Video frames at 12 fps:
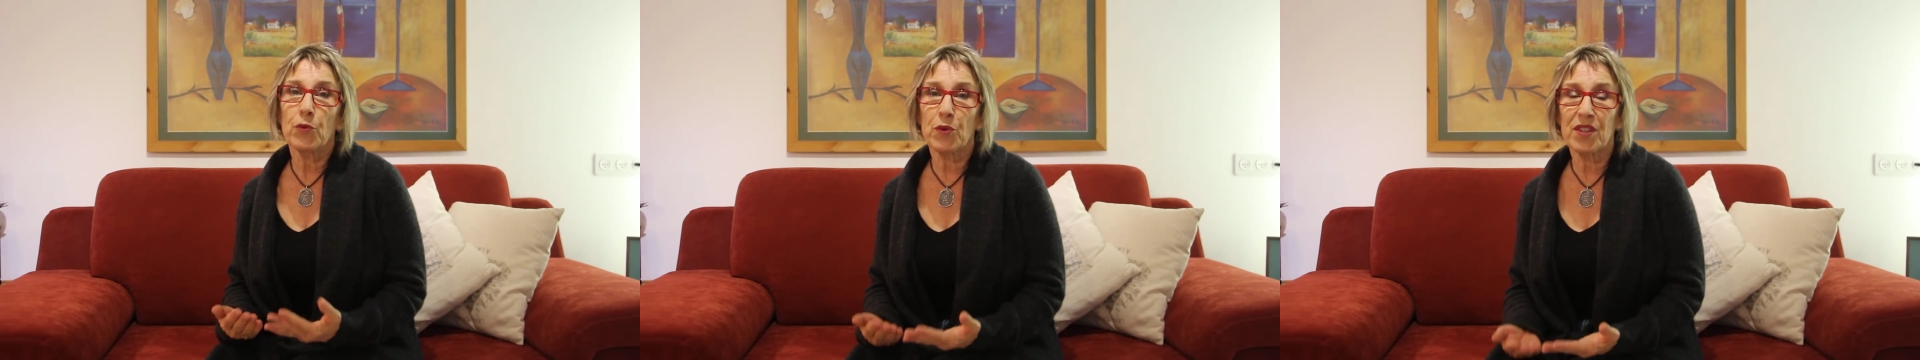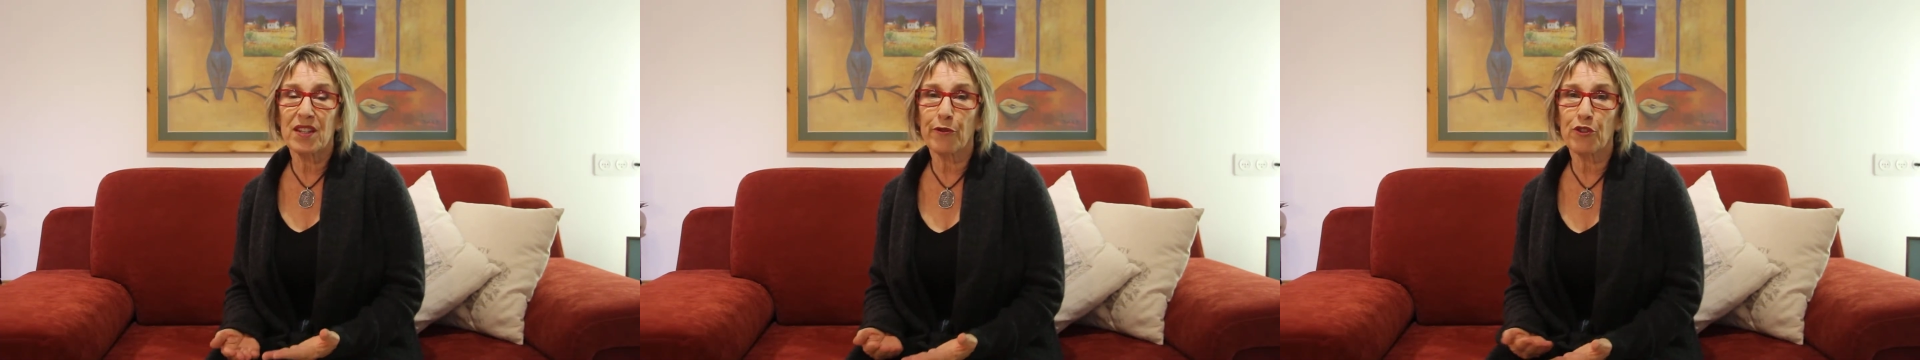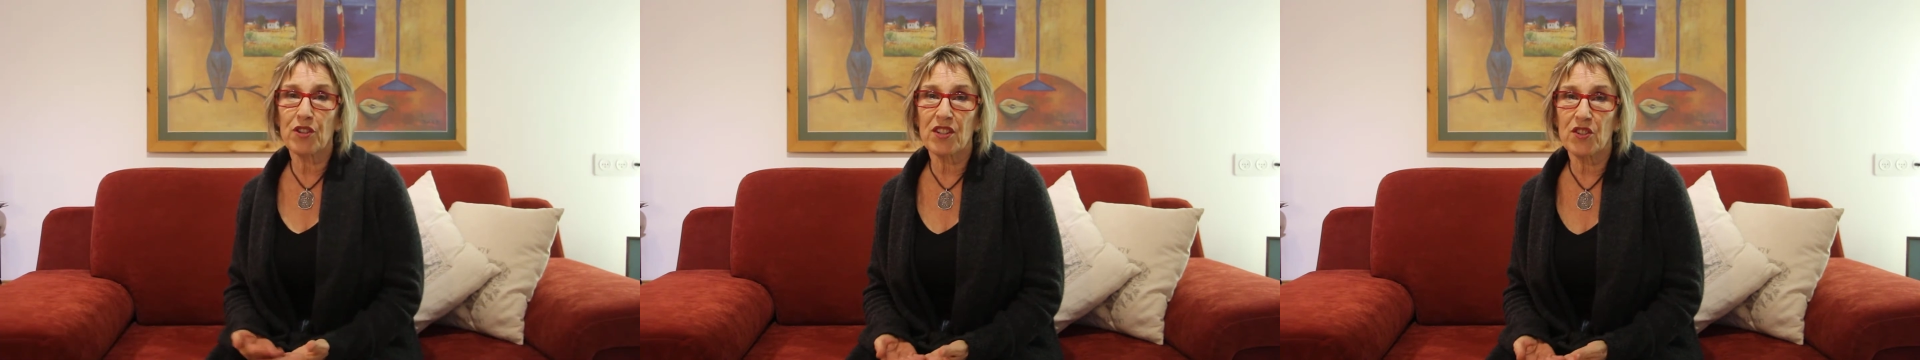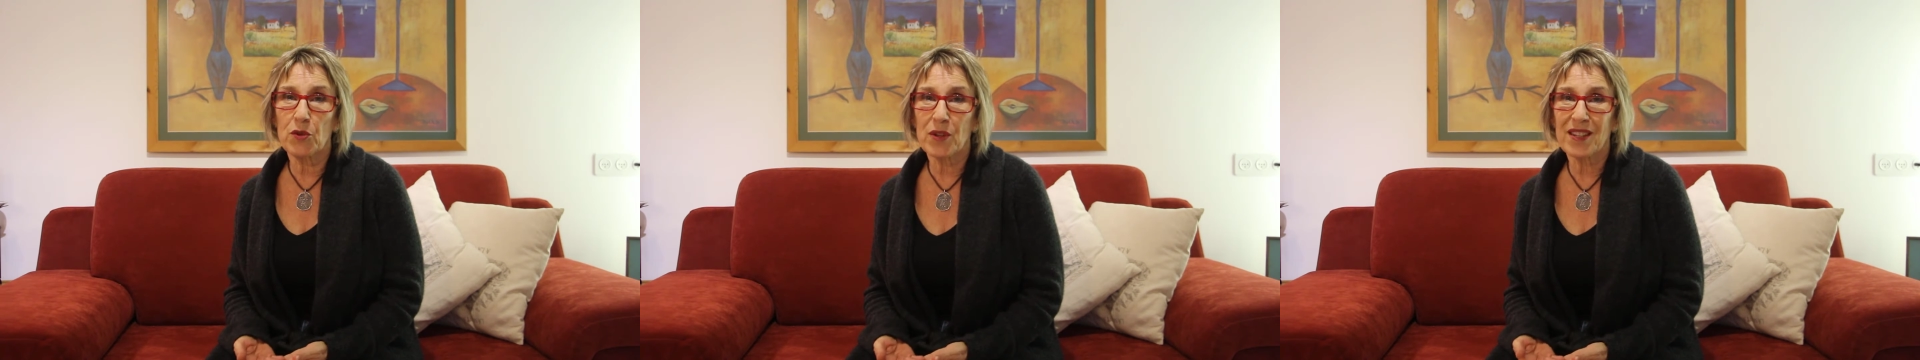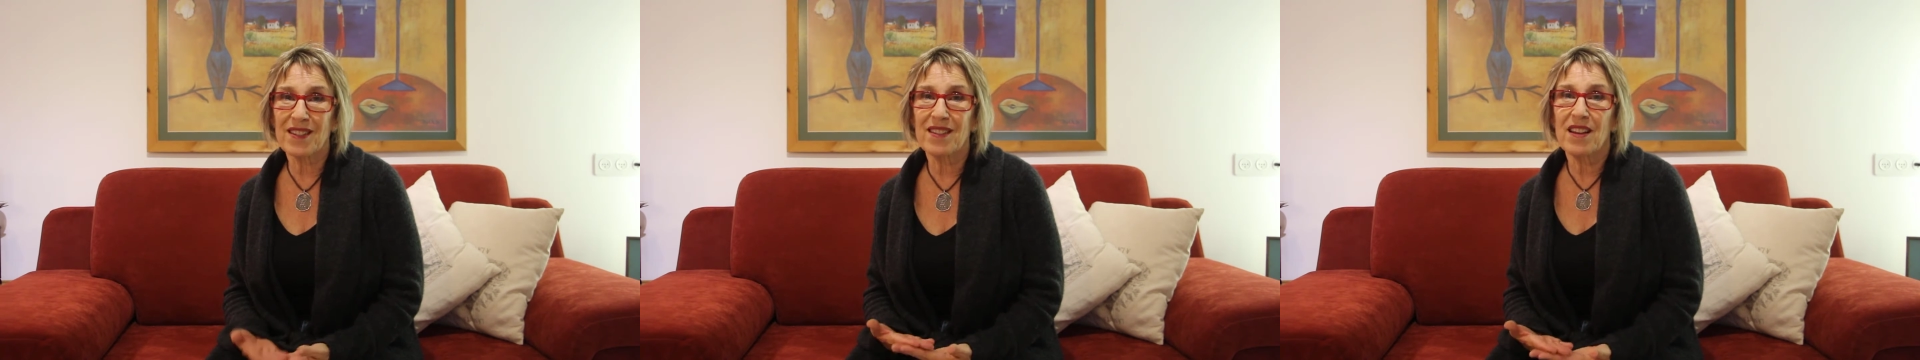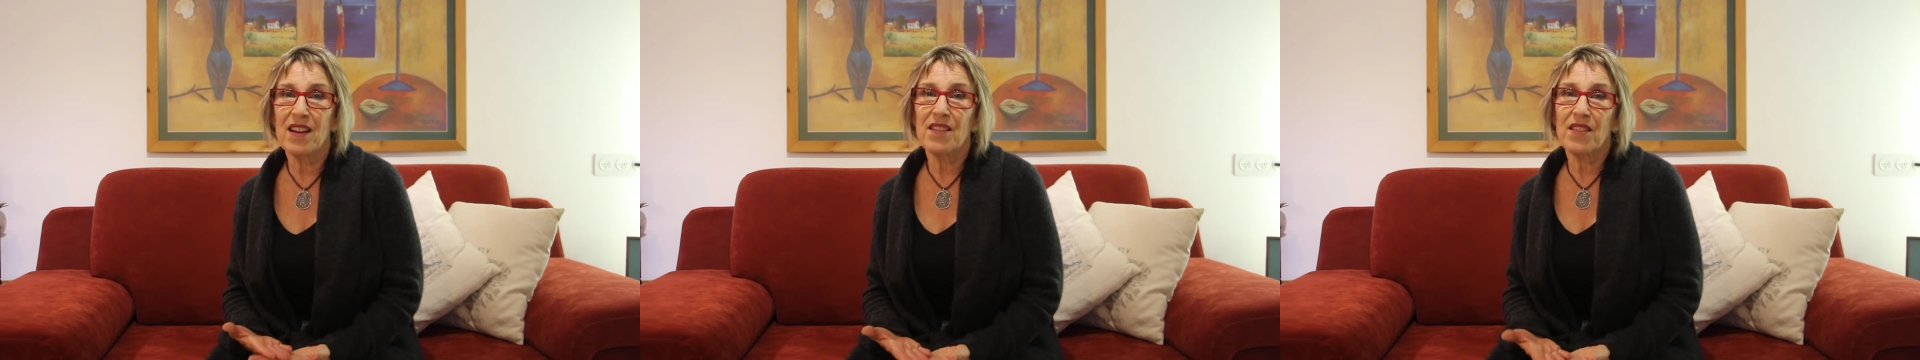with different
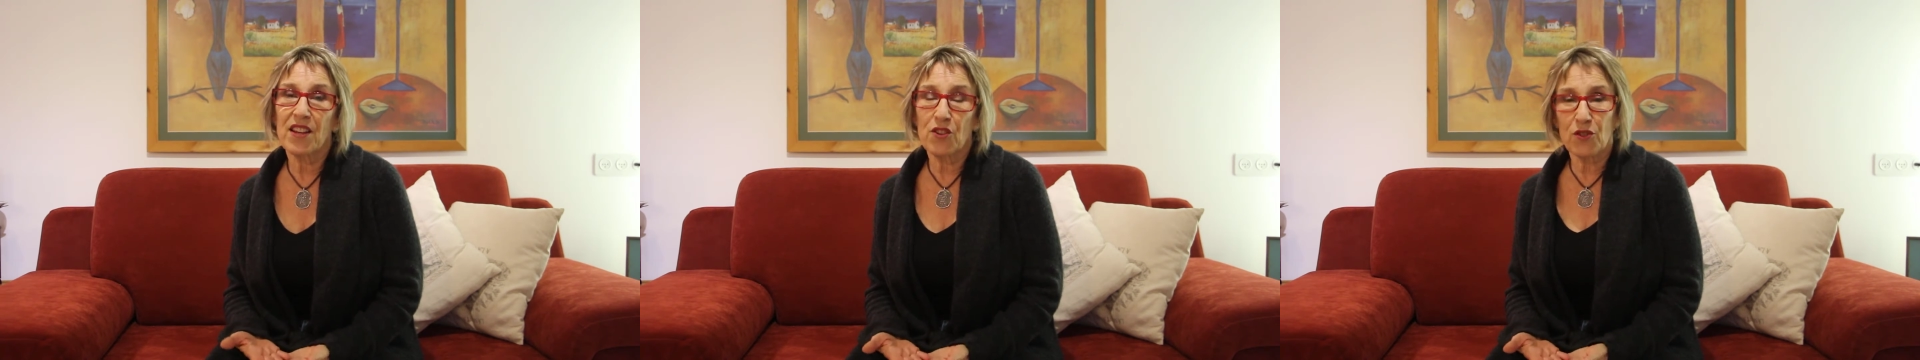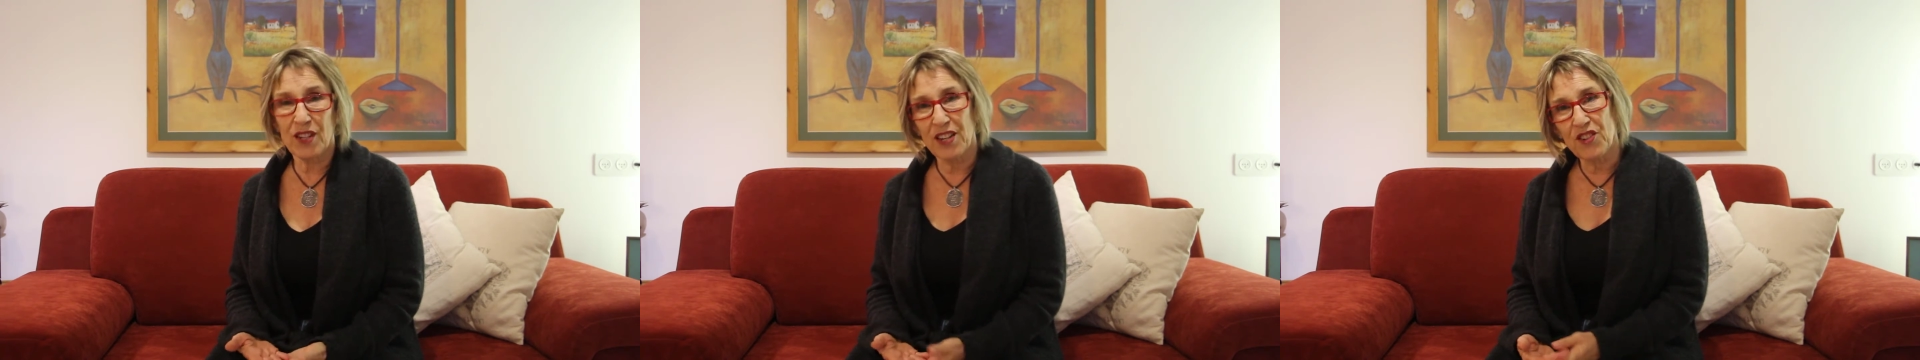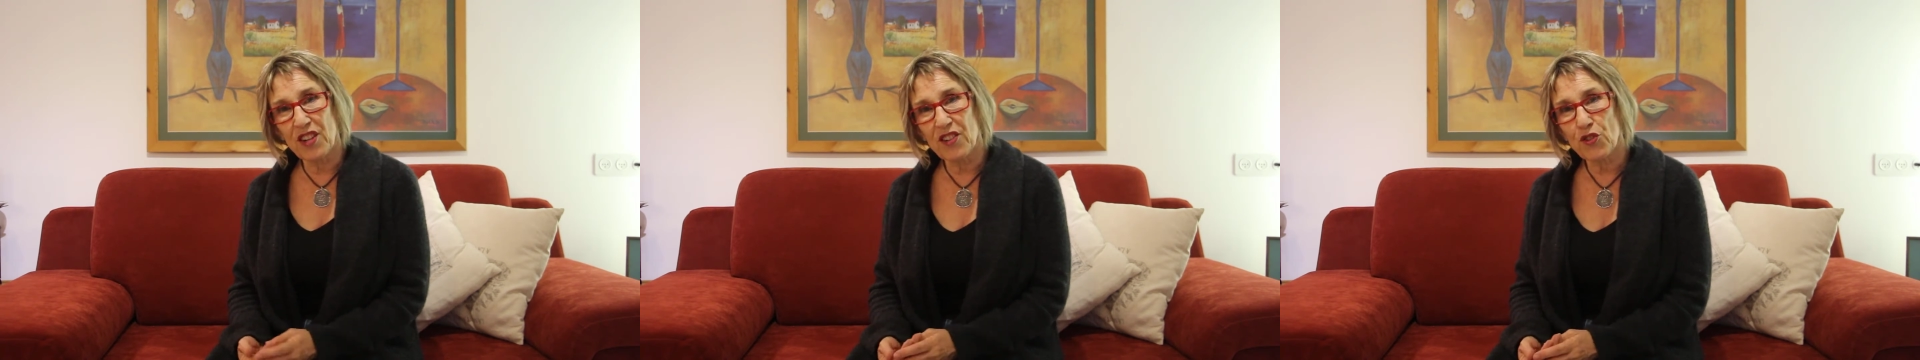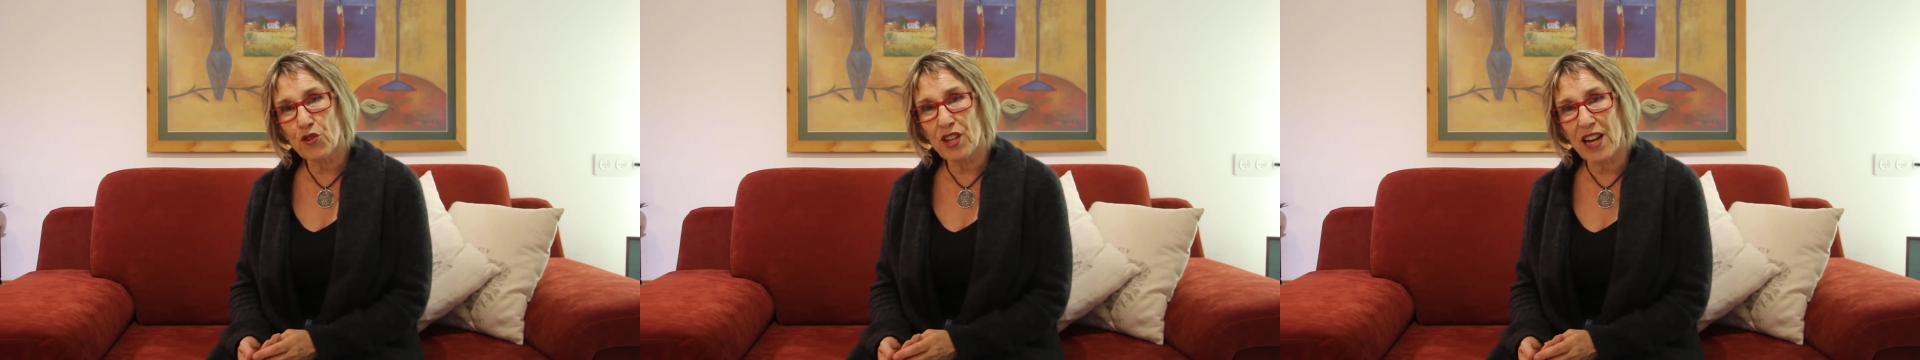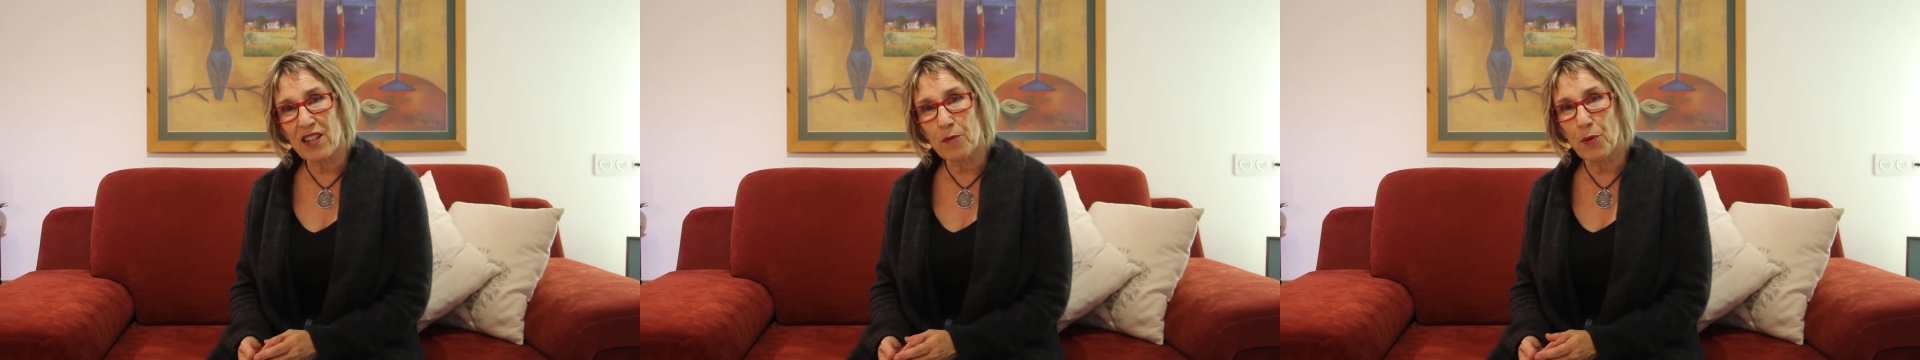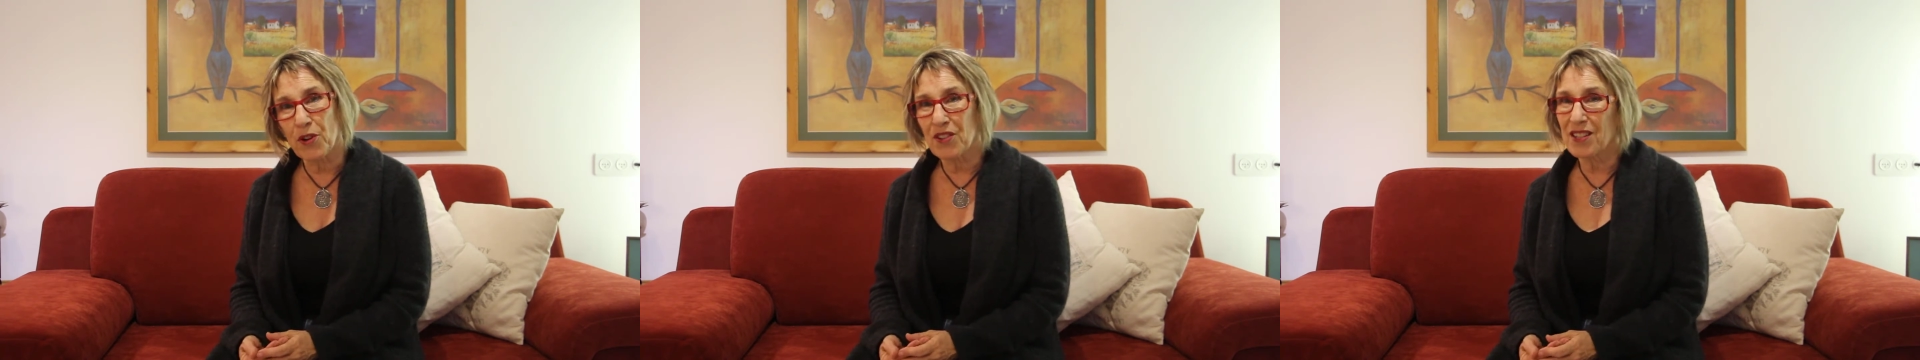units that you're teaching in your
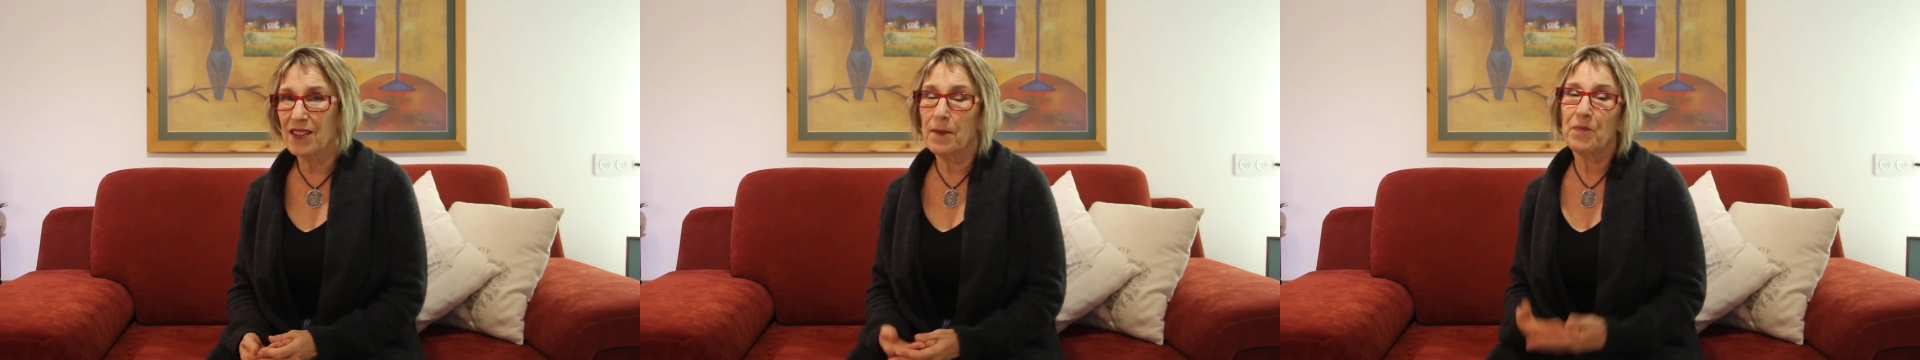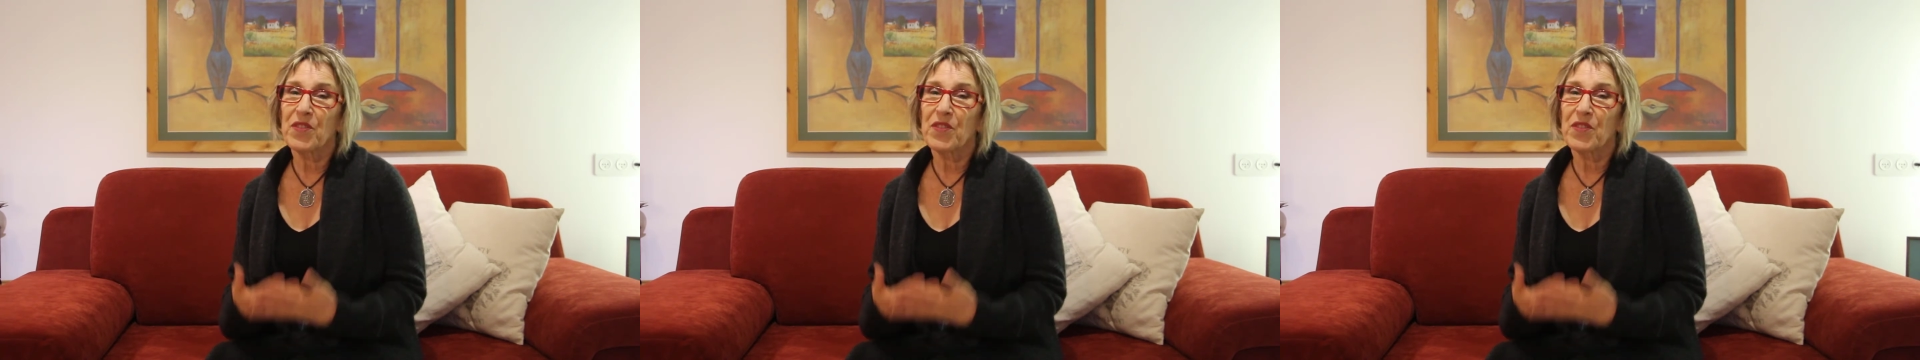textbooks.